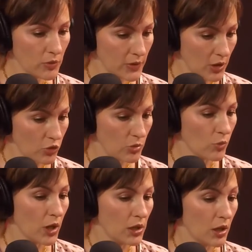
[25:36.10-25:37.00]
section
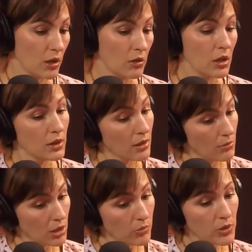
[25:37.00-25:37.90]
right now, and that
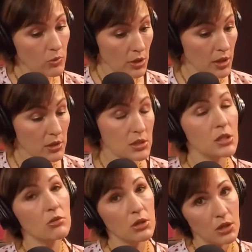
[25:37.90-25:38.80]
might be related
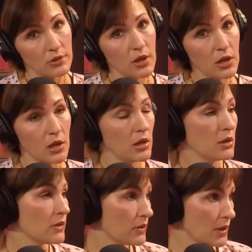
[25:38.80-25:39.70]
to an anxiety,
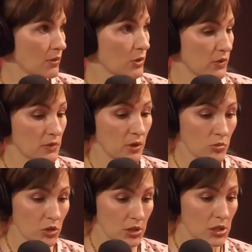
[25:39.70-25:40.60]
since that was the
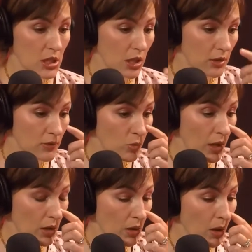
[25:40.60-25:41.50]
subject today as
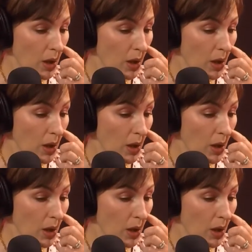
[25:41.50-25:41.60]
well,